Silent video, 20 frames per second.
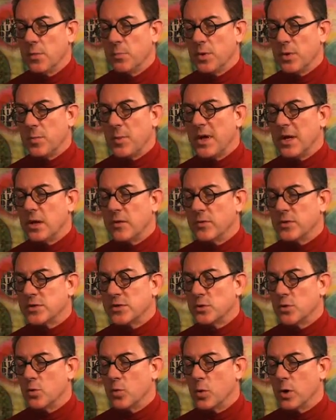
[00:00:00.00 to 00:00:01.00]
But many of
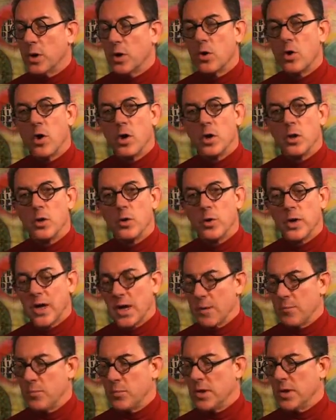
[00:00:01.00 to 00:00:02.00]
us knew where Carlo
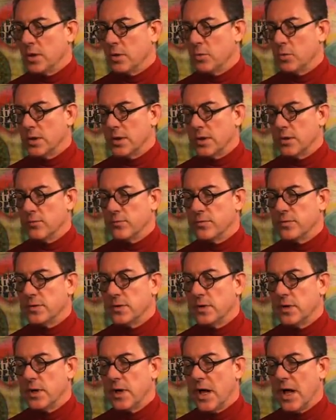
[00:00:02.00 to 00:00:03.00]
Gambino lived,
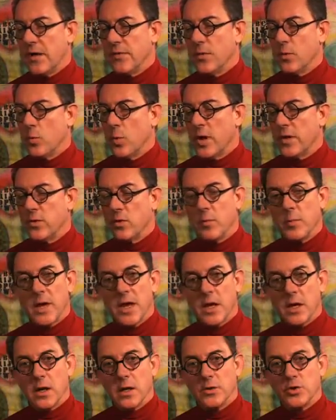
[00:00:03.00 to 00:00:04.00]
and the
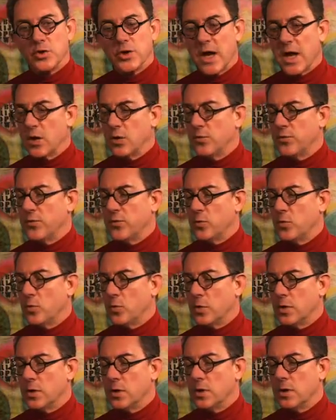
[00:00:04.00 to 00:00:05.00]
Weatherman on Channel
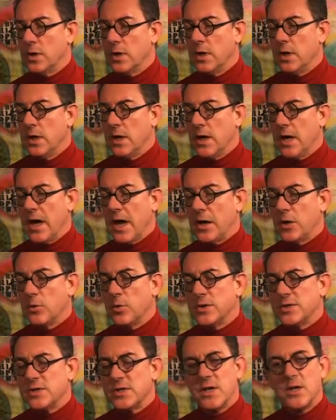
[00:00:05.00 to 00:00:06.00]
4, and
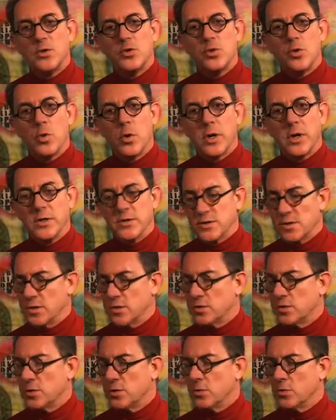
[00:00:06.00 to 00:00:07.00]
Christine
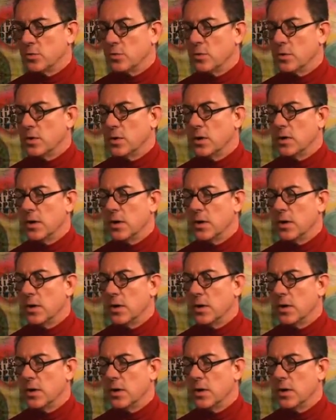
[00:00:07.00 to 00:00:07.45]
Jorgensen too,